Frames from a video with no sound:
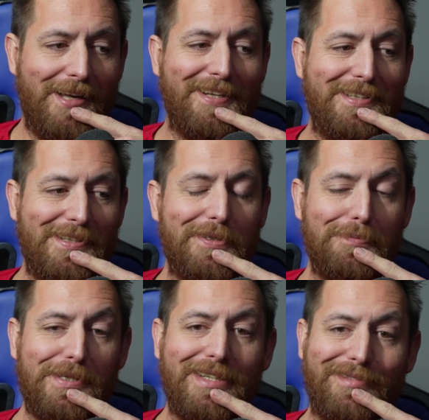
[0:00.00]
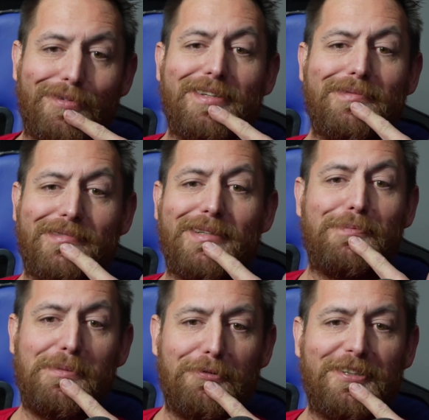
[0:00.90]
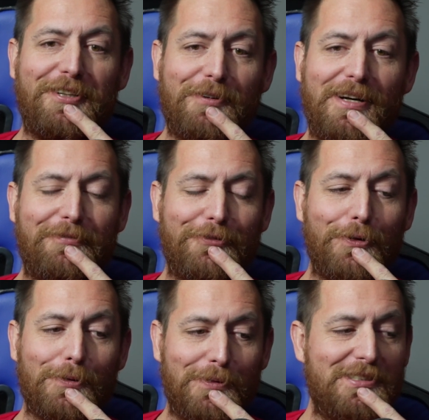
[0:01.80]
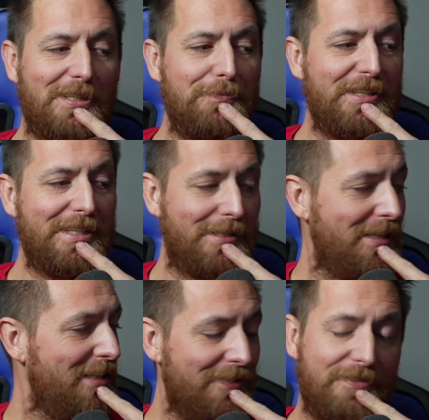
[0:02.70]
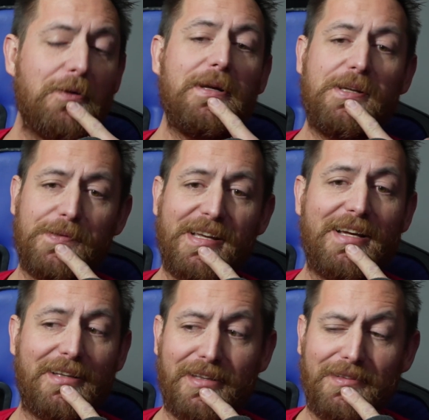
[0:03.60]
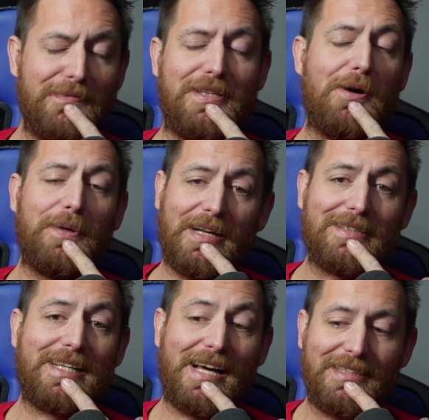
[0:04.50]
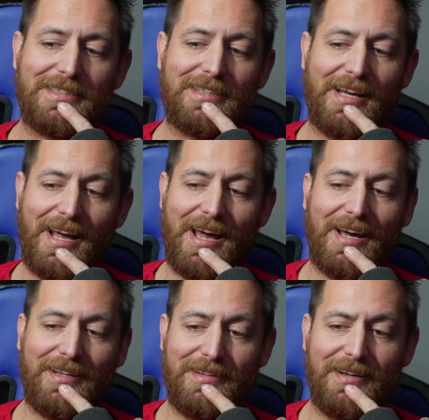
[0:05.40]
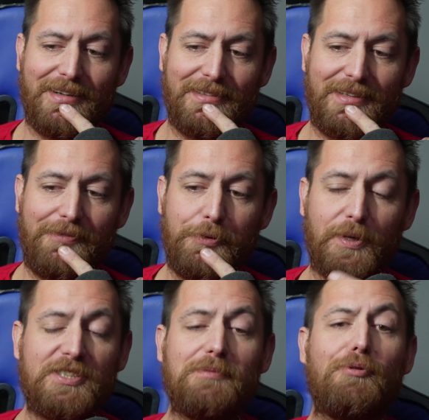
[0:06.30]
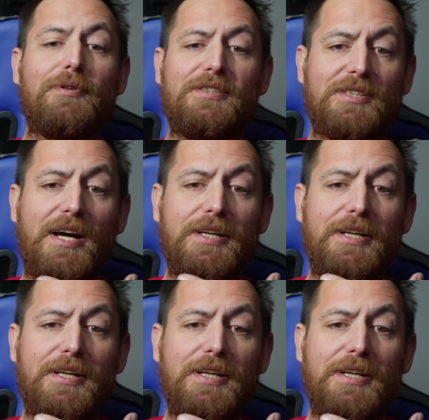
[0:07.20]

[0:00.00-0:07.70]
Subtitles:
you could be one of the people on the ground floor with something very unique that no one else has. And if you want to support this guy, you